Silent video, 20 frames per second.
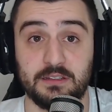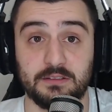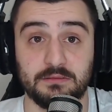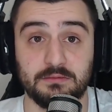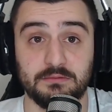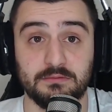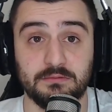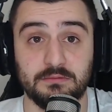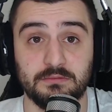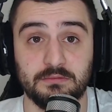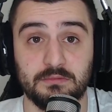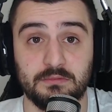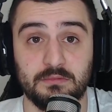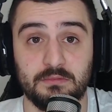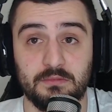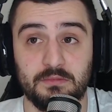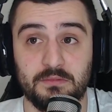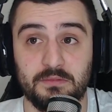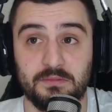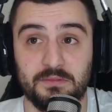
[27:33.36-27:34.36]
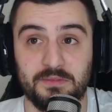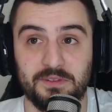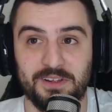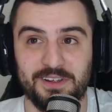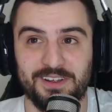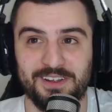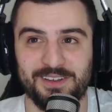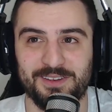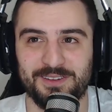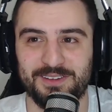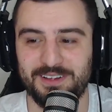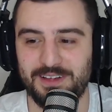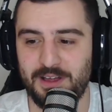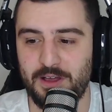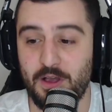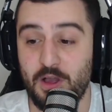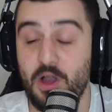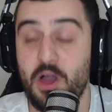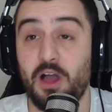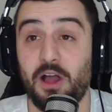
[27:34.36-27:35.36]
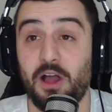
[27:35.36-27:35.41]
Russia. Small talk, guys.